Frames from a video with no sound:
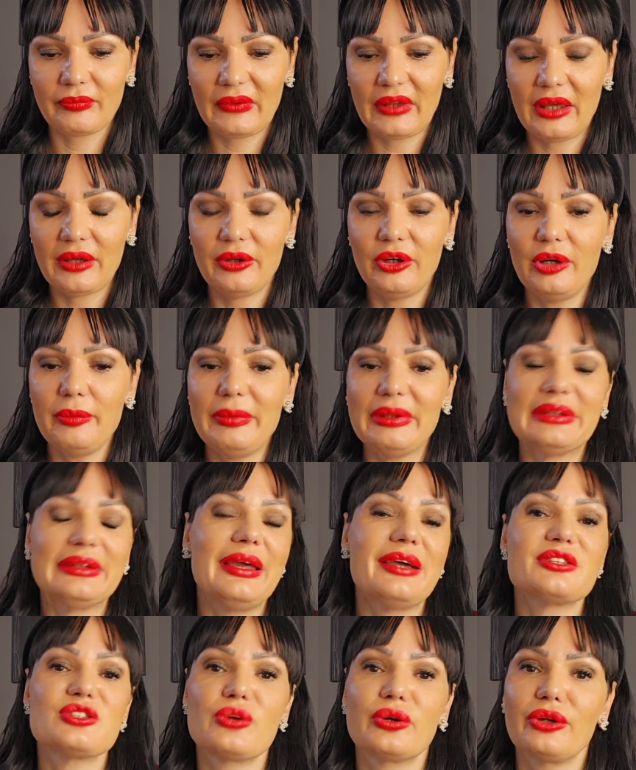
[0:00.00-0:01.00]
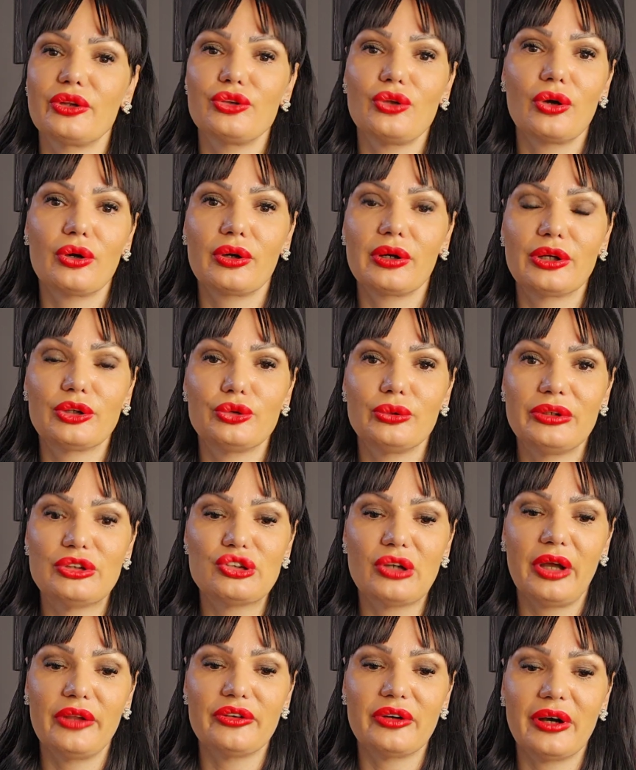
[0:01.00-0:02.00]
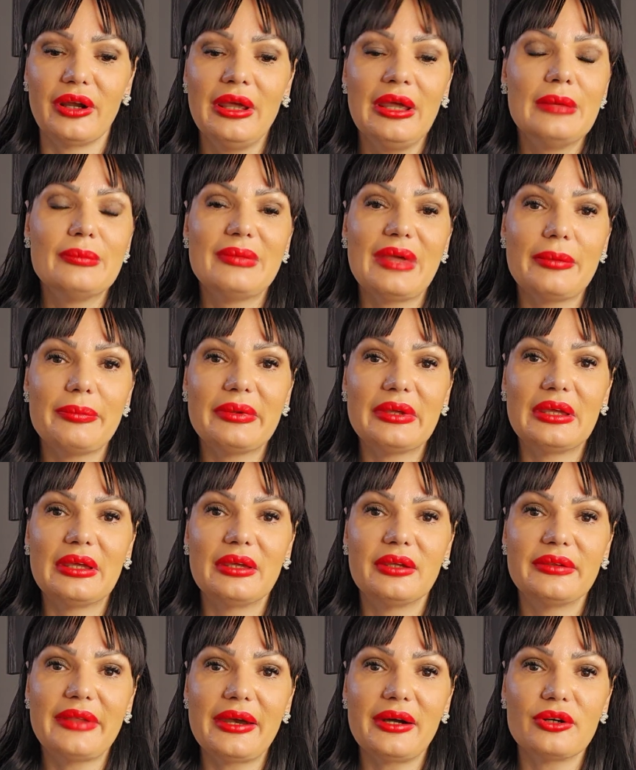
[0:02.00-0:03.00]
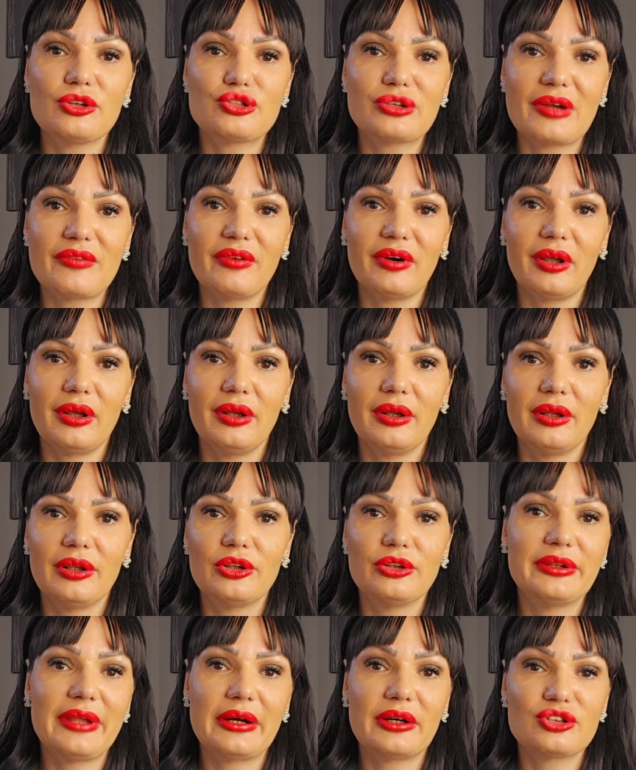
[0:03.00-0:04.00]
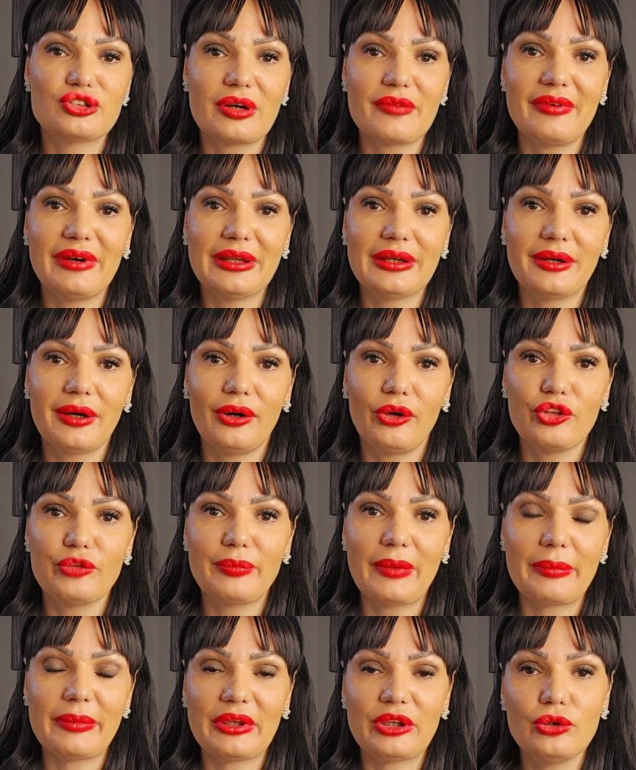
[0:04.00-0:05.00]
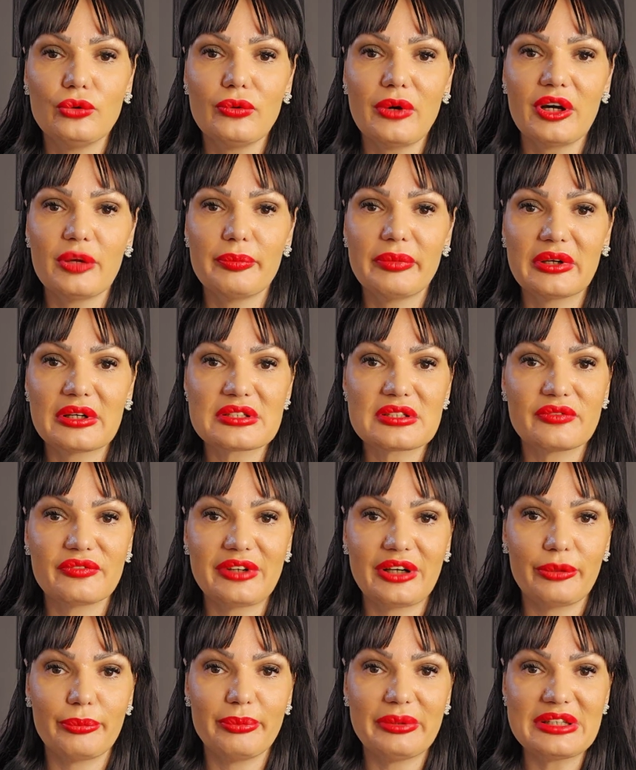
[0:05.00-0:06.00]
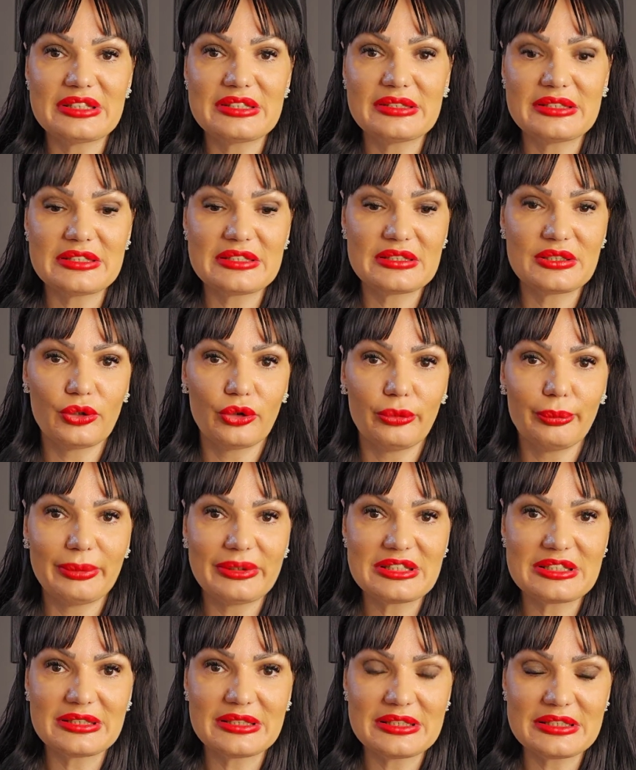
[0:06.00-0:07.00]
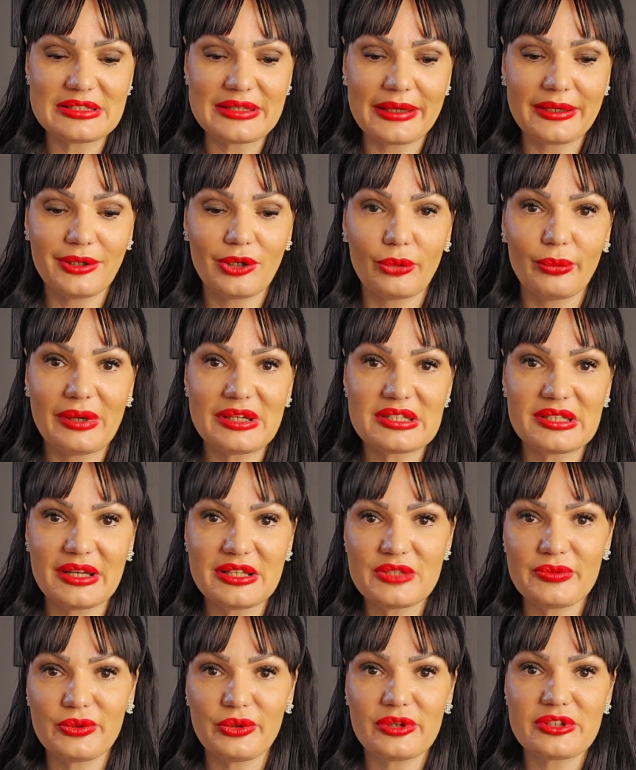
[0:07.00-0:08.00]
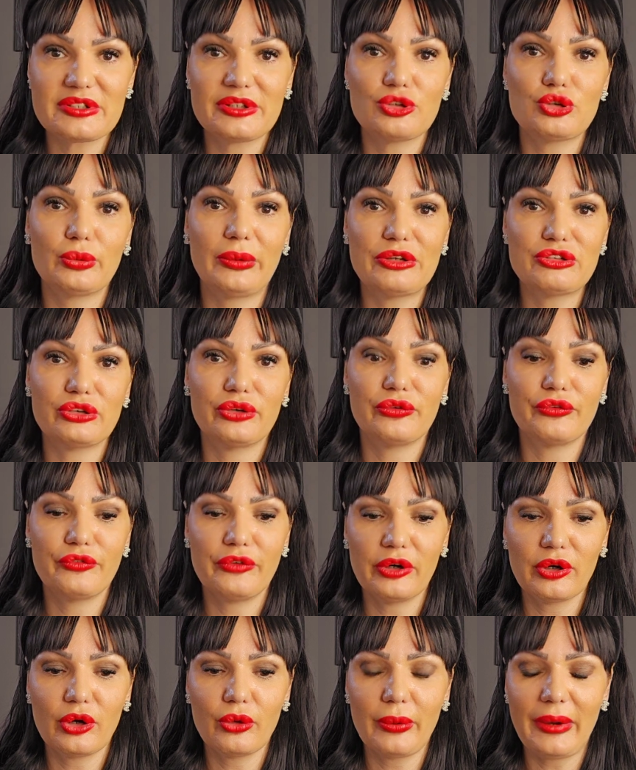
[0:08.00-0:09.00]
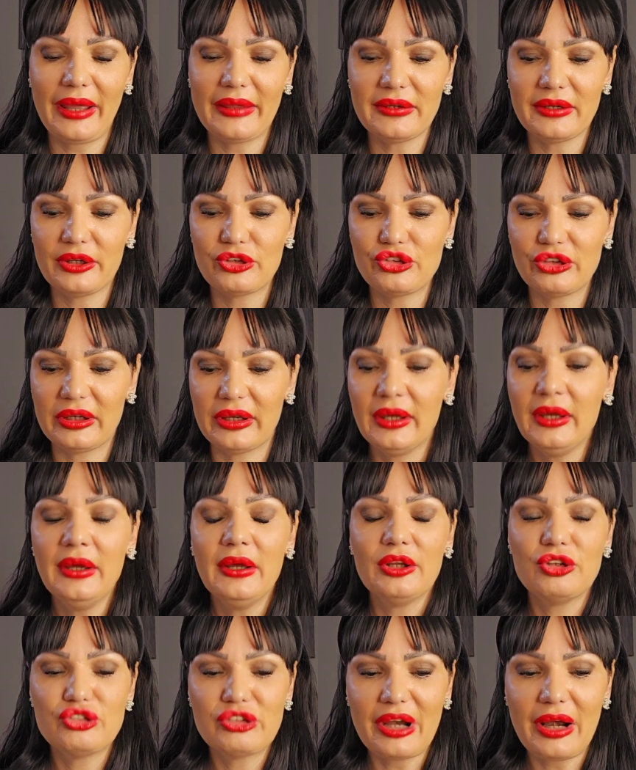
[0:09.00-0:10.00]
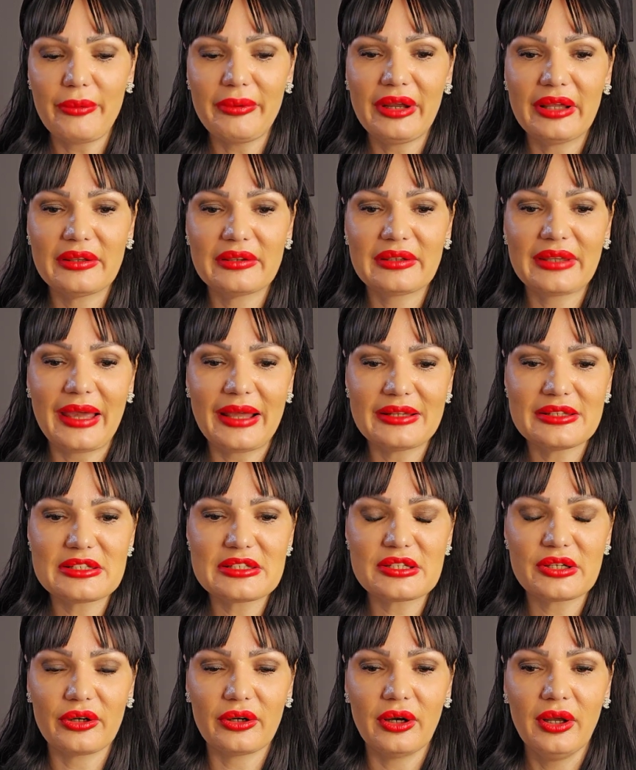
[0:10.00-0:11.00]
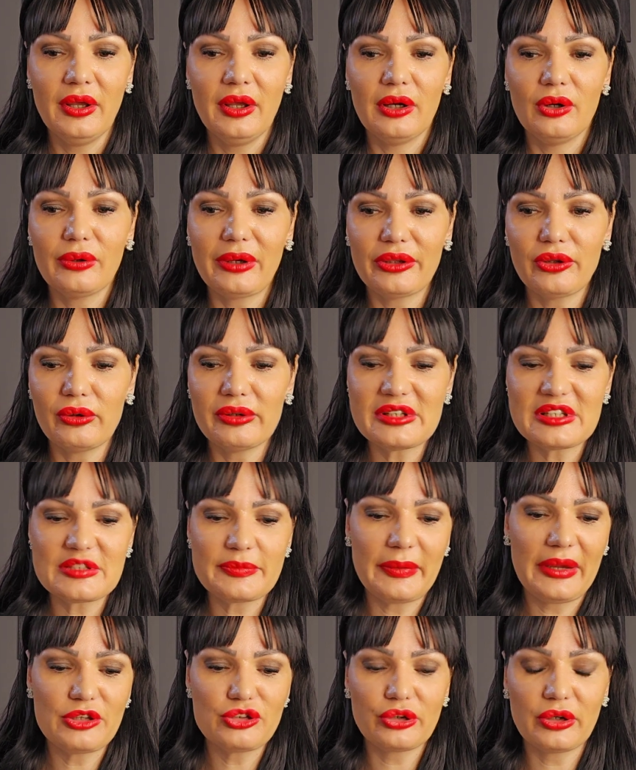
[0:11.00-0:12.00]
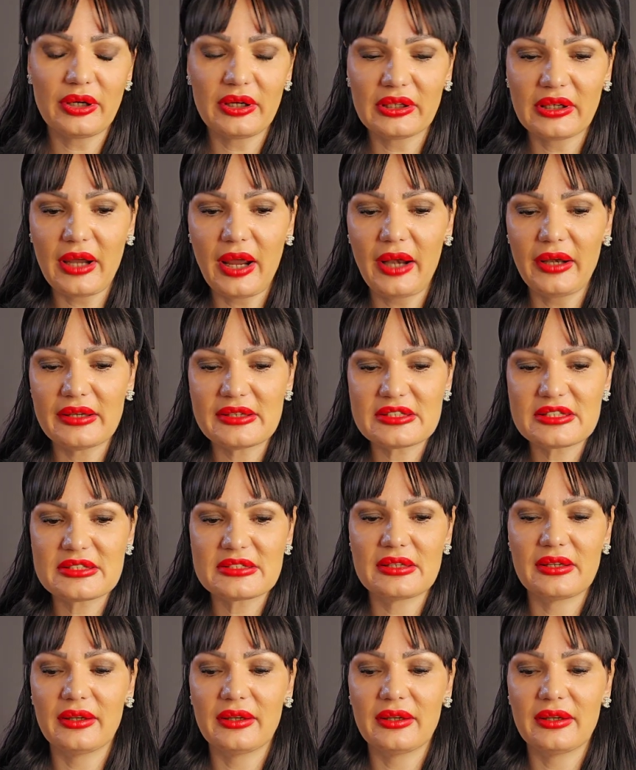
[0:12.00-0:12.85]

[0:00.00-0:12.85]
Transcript: Hermit, yes, you're not talking to each other. Maybe they are traveling a lot. Maybe you are, because of their business, your business. Take what resonates with your situation. Virgo energy. Chariot, Cancer. Look at all these major arcanas.